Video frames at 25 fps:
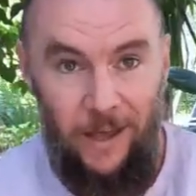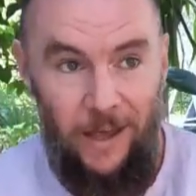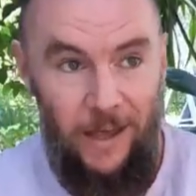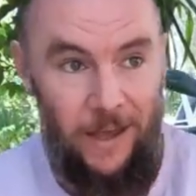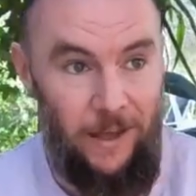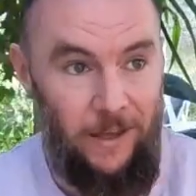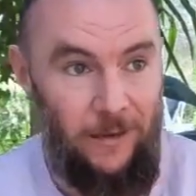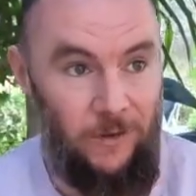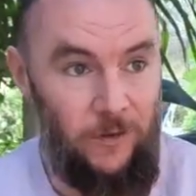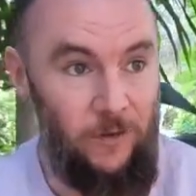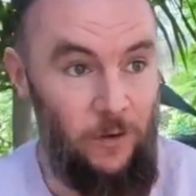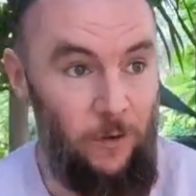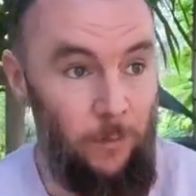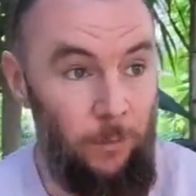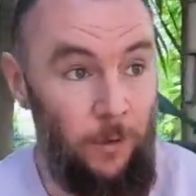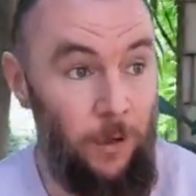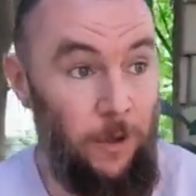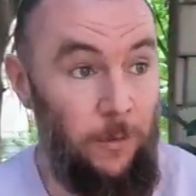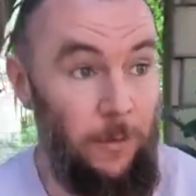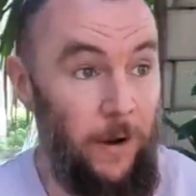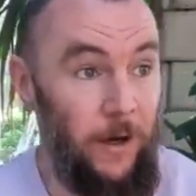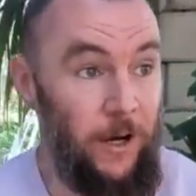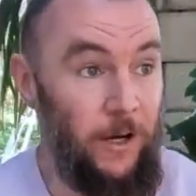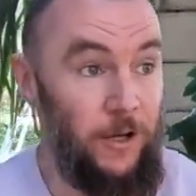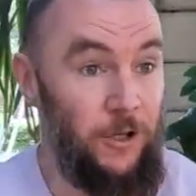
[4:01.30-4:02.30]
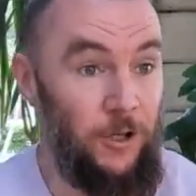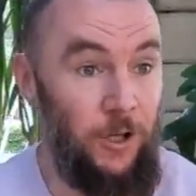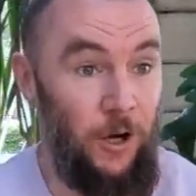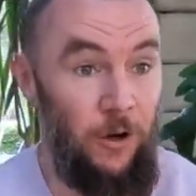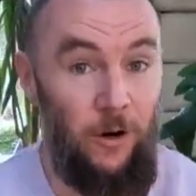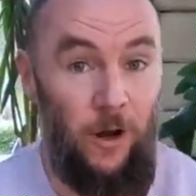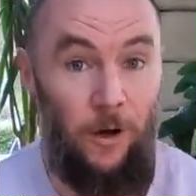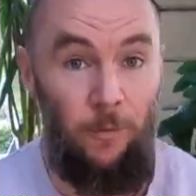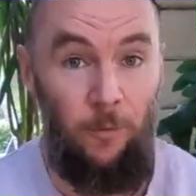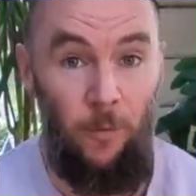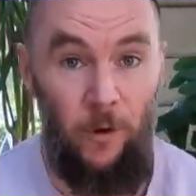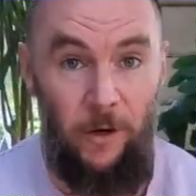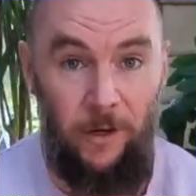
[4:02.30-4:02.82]
And so Blueberry
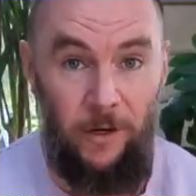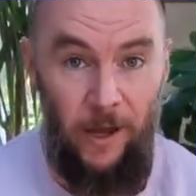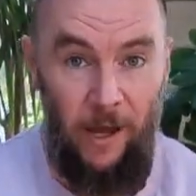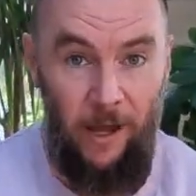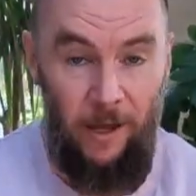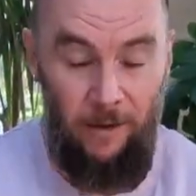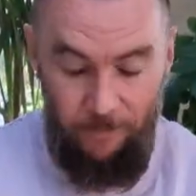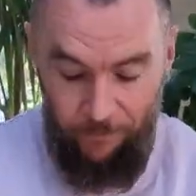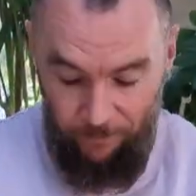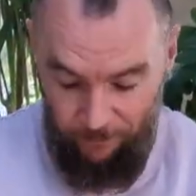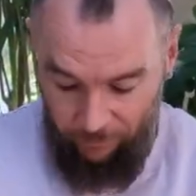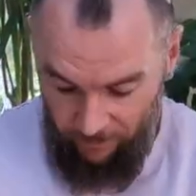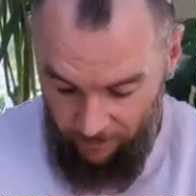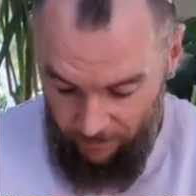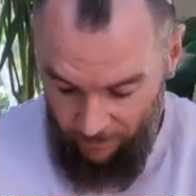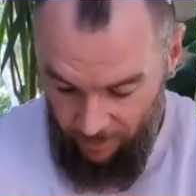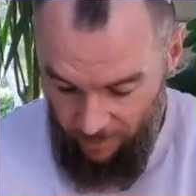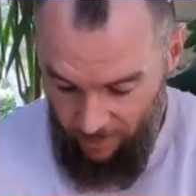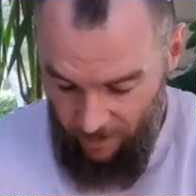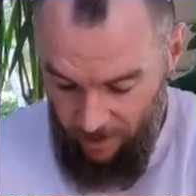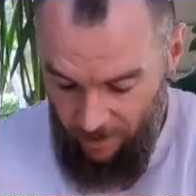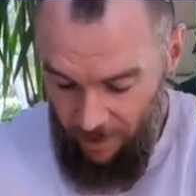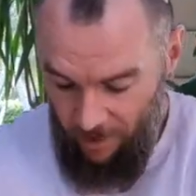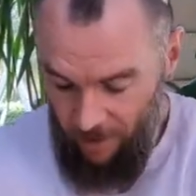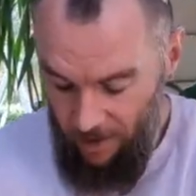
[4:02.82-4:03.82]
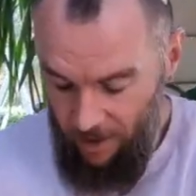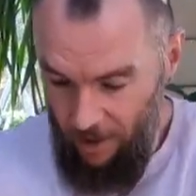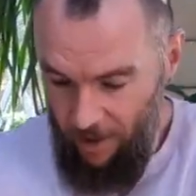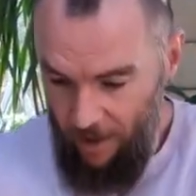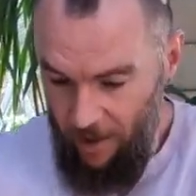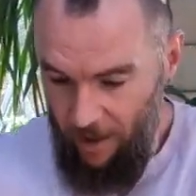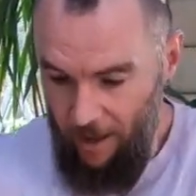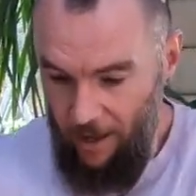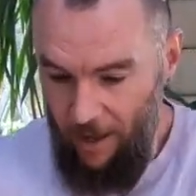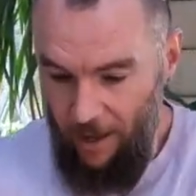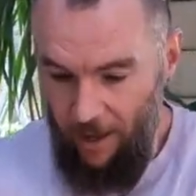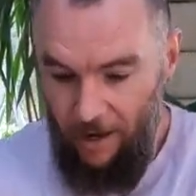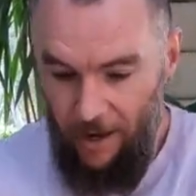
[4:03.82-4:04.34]
showed up one day
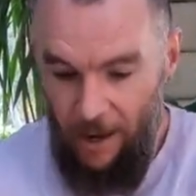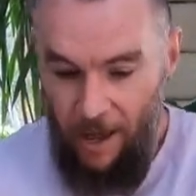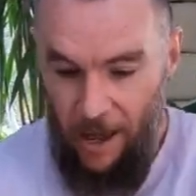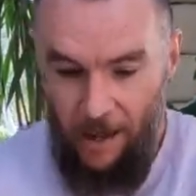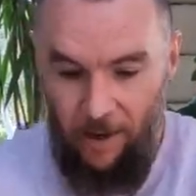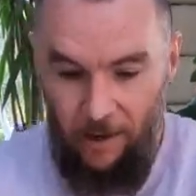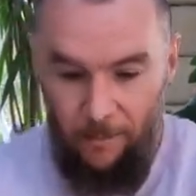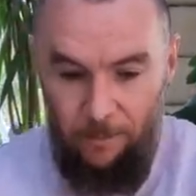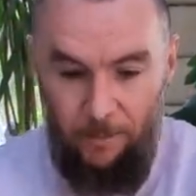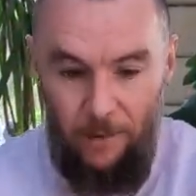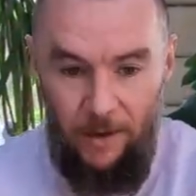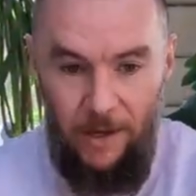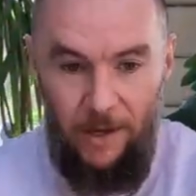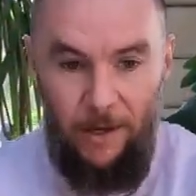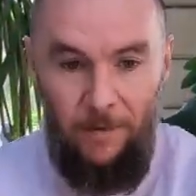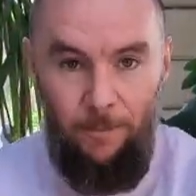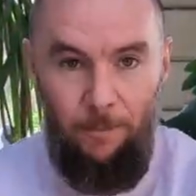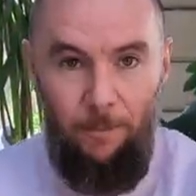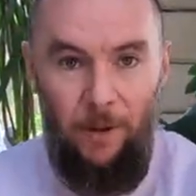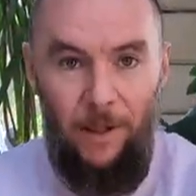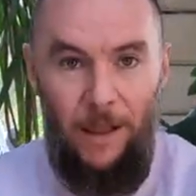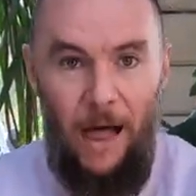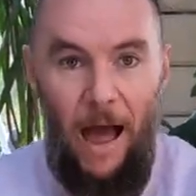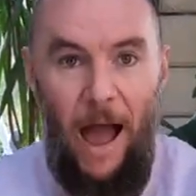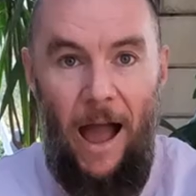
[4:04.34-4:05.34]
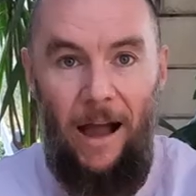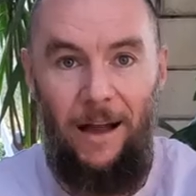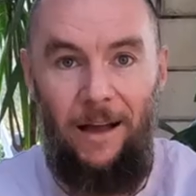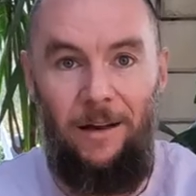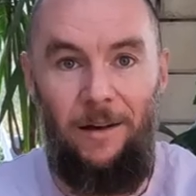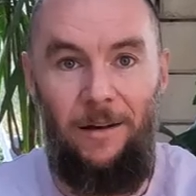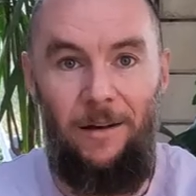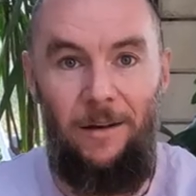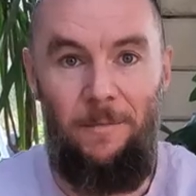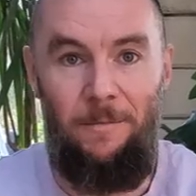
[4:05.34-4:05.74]
and had a big black